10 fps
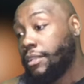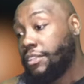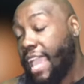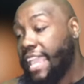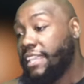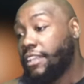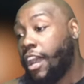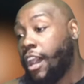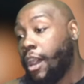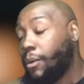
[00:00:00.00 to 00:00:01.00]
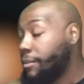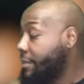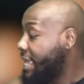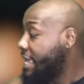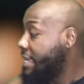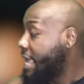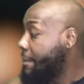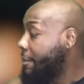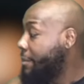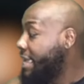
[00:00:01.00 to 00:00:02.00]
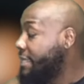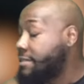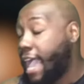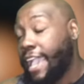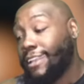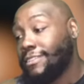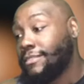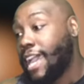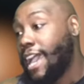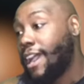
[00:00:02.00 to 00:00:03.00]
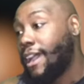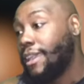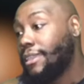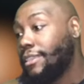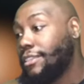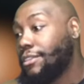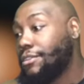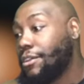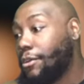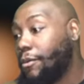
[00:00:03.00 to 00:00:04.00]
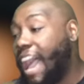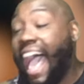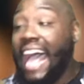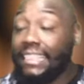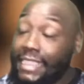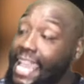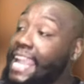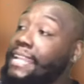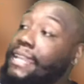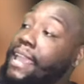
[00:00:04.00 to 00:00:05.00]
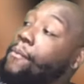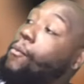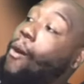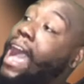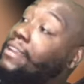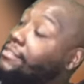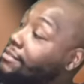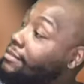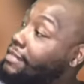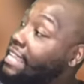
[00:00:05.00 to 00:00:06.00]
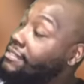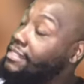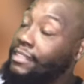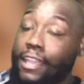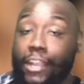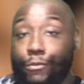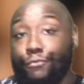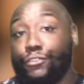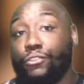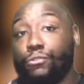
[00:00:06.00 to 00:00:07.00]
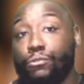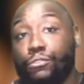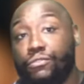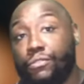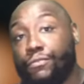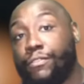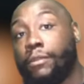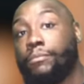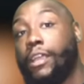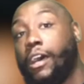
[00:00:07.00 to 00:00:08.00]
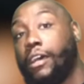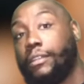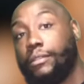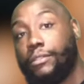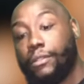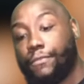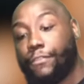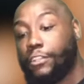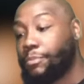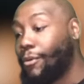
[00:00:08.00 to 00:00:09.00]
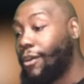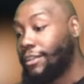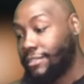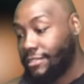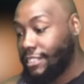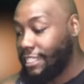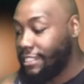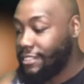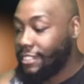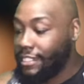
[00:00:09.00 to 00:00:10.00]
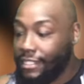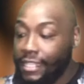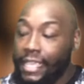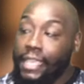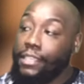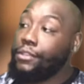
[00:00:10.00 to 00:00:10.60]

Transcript: the man name? My man Titus. Now, you know, I think they seen a lot of reviews from the first part of the season, and you